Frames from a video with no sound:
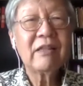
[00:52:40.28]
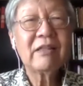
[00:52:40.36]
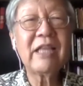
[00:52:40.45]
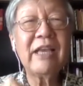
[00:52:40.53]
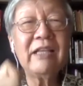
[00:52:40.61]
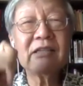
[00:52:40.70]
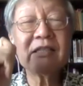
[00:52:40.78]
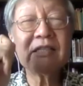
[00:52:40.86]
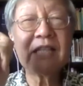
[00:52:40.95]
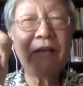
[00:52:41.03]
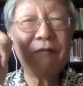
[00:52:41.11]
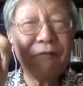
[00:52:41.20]
They
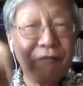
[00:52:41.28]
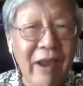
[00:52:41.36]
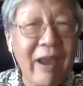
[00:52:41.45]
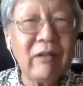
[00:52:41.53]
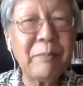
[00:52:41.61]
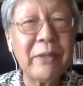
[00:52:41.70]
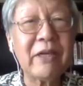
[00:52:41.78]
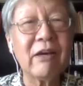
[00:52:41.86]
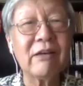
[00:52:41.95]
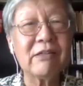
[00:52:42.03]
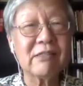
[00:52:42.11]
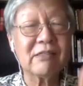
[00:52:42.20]
fail
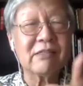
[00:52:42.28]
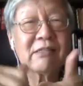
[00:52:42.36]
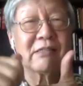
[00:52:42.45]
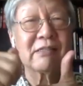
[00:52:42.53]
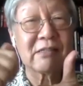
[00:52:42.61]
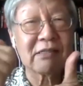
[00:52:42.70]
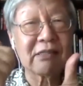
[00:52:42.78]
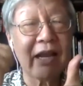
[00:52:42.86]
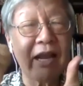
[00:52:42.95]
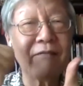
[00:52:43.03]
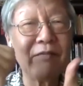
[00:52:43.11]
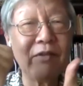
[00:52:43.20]
because they
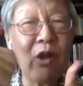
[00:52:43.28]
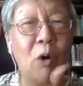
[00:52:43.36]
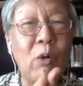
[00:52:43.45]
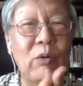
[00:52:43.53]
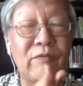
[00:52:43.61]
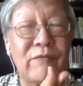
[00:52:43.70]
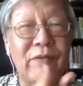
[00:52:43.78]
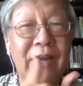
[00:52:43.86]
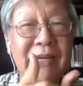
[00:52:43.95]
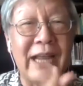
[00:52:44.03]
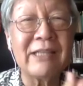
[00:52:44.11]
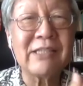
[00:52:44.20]
have no
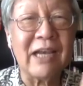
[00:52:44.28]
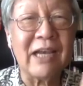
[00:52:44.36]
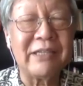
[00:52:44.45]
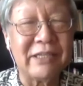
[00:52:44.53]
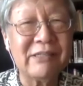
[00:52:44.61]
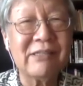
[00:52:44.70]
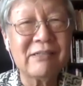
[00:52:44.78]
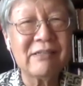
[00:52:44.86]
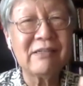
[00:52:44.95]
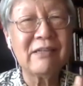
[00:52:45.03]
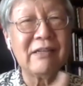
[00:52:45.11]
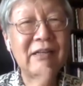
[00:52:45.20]
finance ideas,
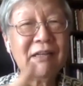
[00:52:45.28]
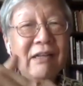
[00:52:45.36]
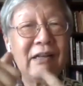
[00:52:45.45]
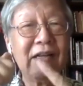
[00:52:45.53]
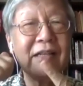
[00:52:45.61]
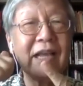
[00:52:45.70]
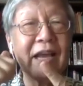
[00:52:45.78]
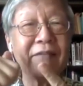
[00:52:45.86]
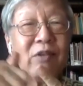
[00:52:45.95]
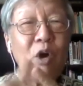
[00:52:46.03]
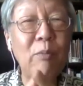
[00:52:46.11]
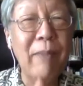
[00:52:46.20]
they have
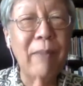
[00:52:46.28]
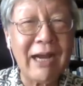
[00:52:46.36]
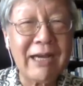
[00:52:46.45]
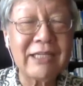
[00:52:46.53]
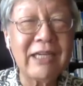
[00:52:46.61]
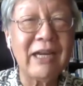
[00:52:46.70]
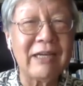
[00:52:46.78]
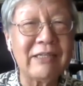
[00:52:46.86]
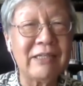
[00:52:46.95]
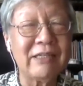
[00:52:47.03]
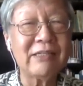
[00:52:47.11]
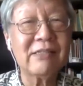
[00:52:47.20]
no marketing
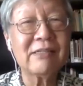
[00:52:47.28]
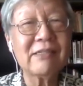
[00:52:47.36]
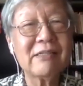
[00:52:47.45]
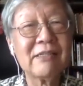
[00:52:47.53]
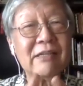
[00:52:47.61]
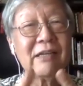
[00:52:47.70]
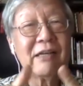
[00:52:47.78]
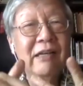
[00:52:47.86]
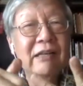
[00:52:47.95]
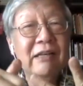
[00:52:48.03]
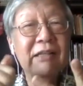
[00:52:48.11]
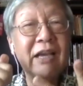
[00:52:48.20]
ideas,
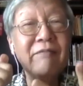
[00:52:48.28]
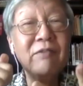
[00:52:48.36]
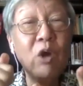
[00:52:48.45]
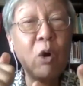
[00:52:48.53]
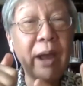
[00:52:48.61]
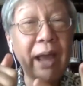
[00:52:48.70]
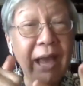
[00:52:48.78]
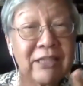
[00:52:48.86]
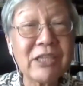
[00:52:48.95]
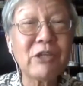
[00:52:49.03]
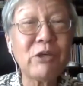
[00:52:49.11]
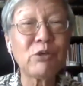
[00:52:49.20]
they have no
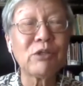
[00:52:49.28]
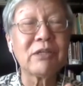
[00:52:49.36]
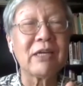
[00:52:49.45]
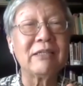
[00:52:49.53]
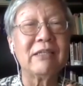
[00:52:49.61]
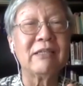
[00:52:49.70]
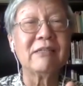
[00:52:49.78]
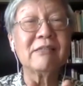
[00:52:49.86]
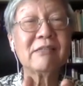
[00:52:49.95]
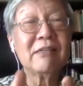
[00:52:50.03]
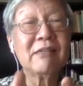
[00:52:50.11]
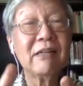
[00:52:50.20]
execution ideas,
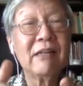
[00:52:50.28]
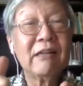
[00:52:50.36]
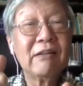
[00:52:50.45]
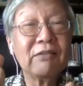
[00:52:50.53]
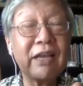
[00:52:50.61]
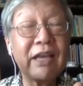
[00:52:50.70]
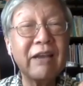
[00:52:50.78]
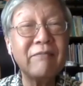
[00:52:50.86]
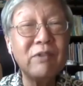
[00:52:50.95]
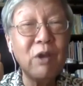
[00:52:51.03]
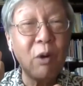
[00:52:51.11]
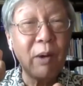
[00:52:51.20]
they have
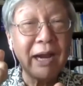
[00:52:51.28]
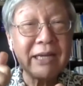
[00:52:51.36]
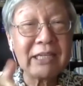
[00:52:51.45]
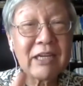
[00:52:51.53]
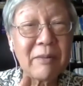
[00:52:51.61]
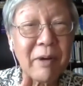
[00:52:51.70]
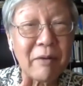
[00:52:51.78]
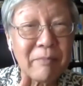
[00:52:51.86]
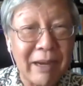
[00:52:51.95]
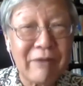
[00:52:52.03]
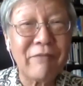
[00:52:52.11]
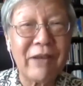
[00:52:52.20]
no idea about
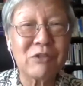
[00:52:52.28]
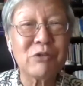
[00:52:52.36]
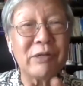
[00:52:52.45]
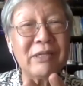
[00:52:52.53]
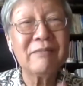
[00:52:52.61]
manufacturing,